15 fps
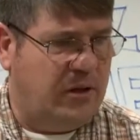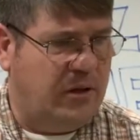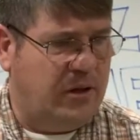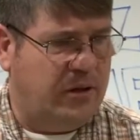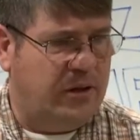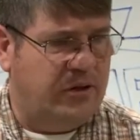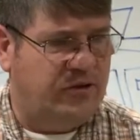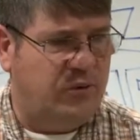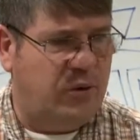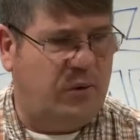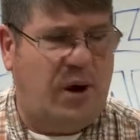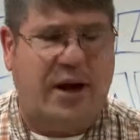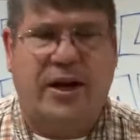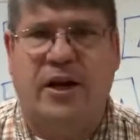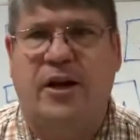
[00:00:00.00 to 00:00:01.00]
This one
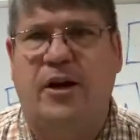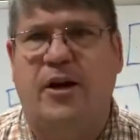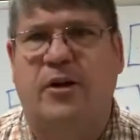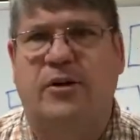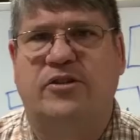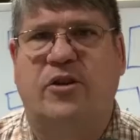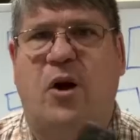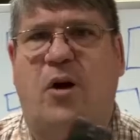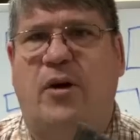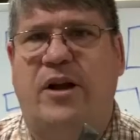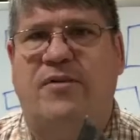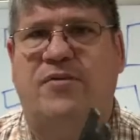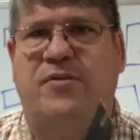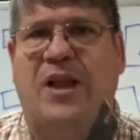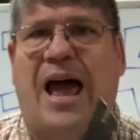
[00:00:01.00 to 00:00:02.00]
right here is called a
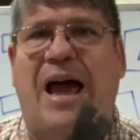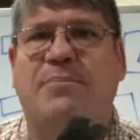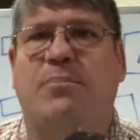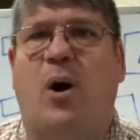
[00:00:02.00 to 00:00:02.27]
flat